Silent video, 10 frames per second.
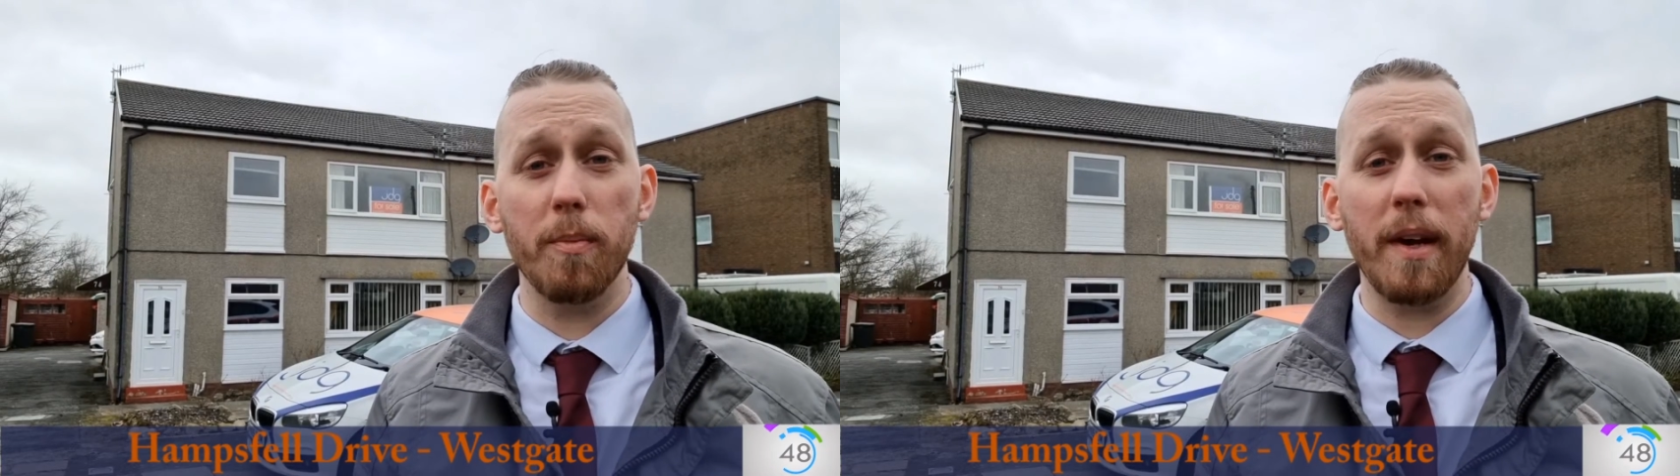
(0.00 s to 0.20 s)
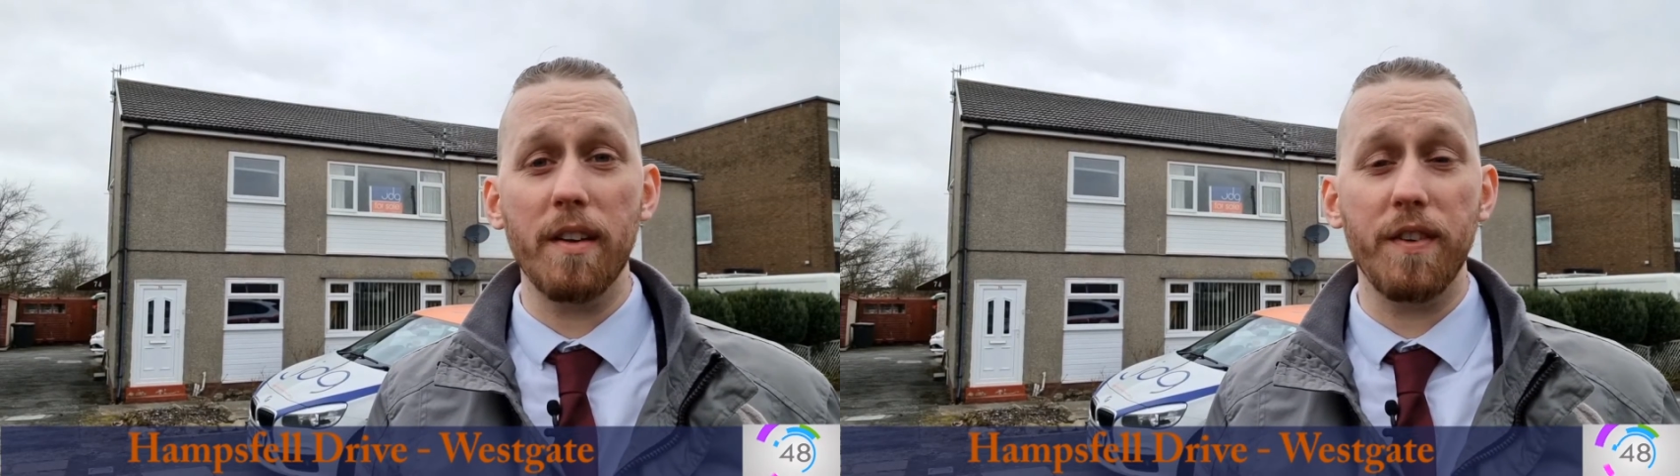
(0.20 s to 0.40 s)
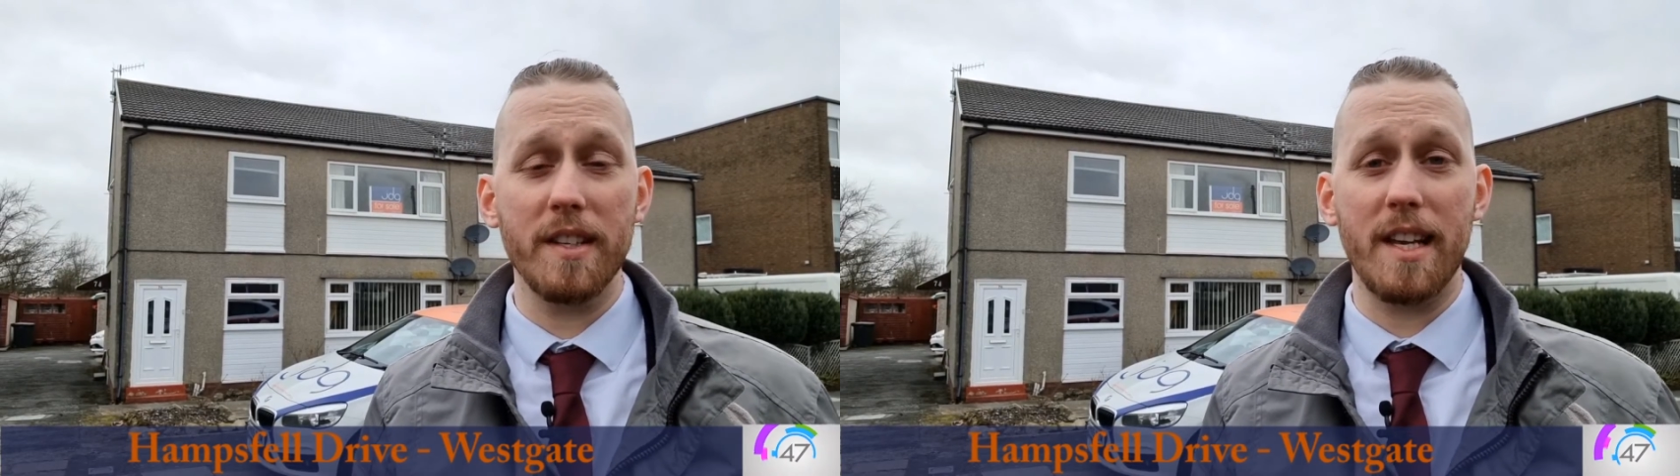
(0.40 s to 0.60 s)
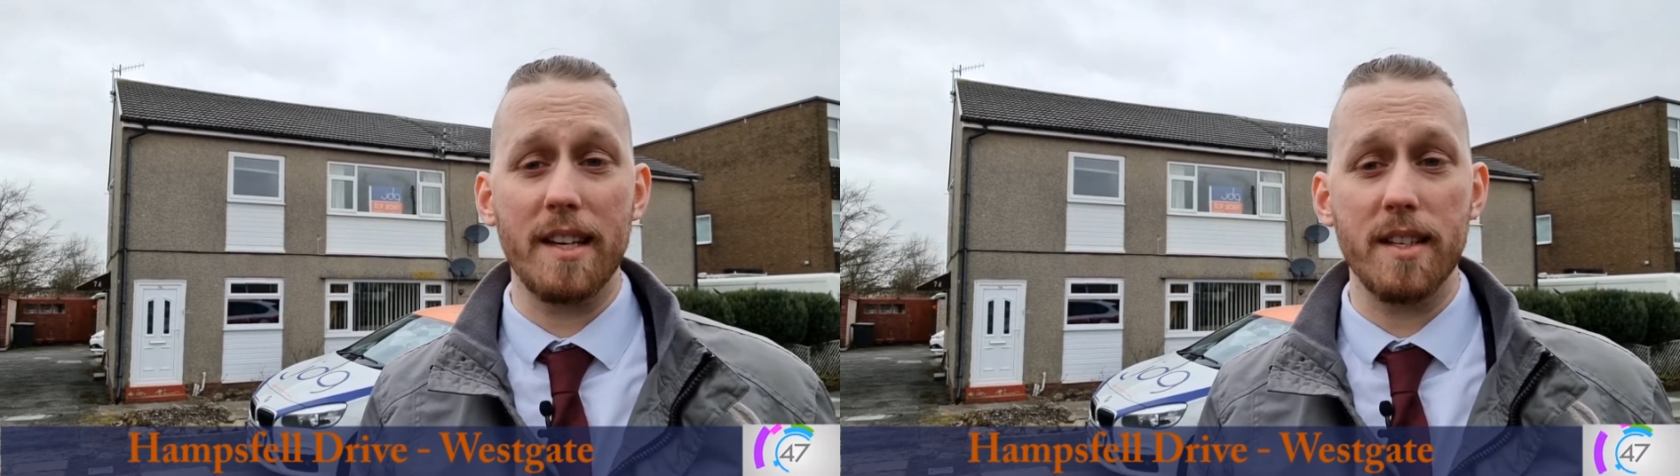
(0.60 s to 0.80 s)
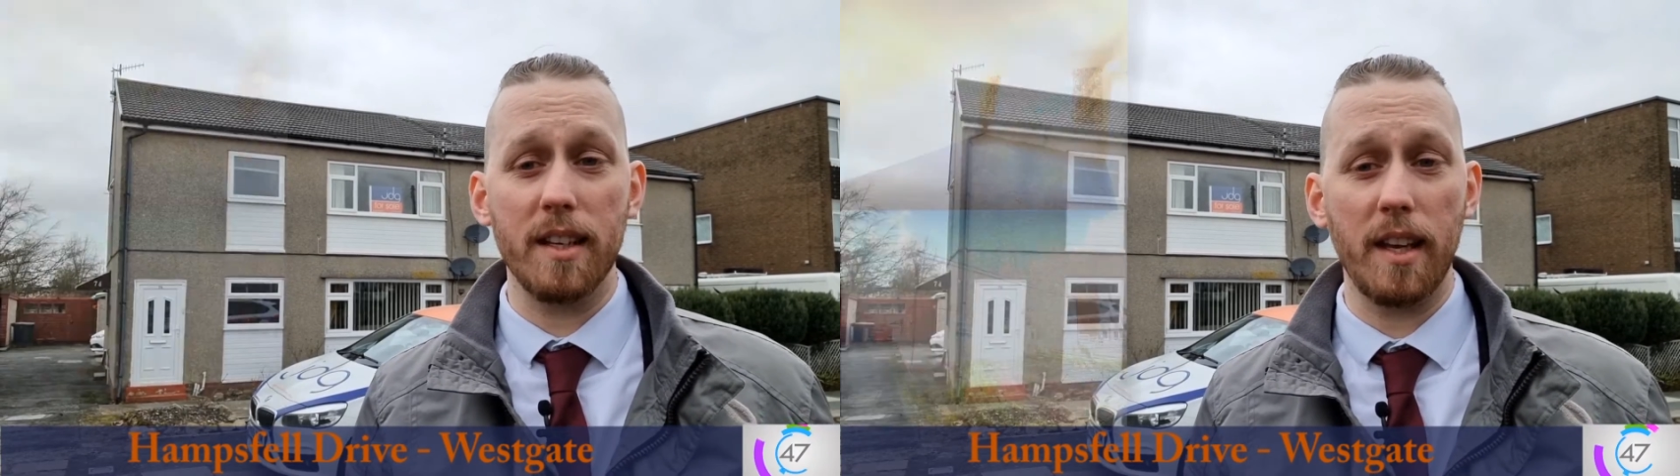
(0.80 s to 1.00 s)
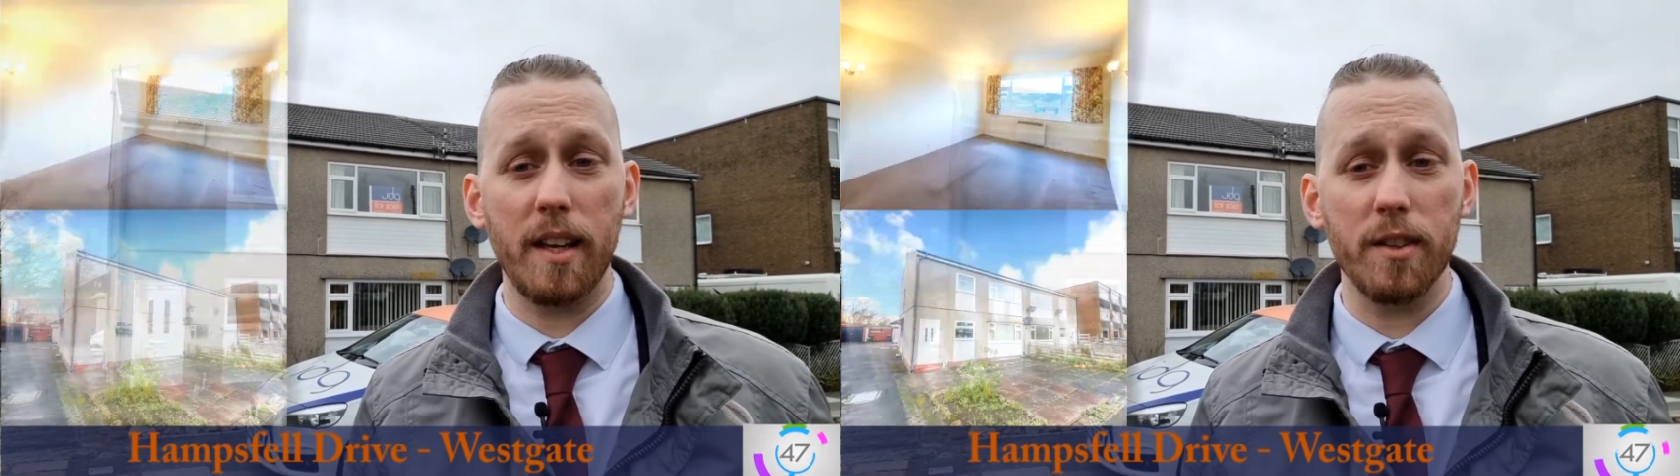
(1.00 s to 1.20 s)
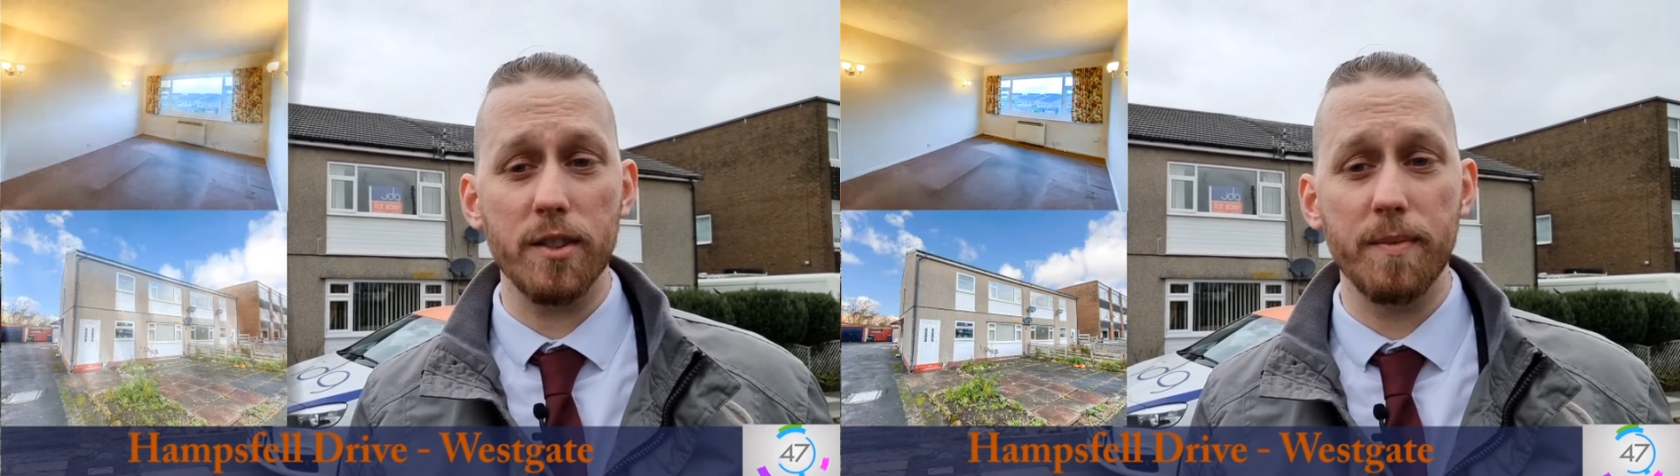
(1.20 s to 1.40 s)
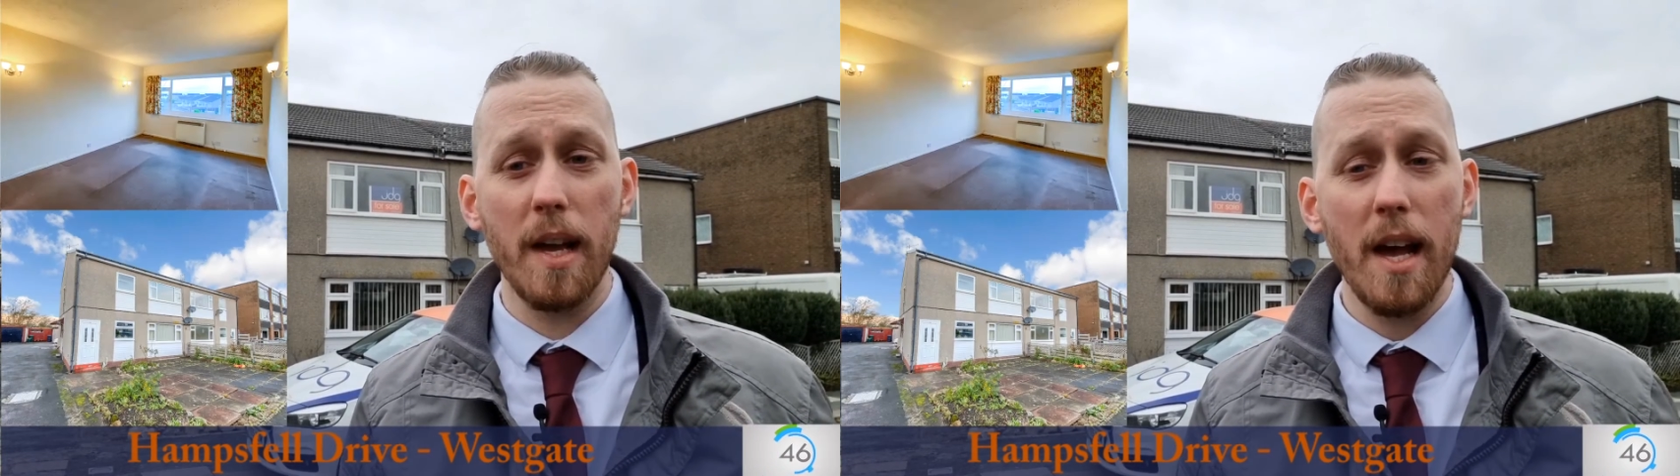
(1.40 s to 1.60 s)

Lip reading: can make a fantastic yield.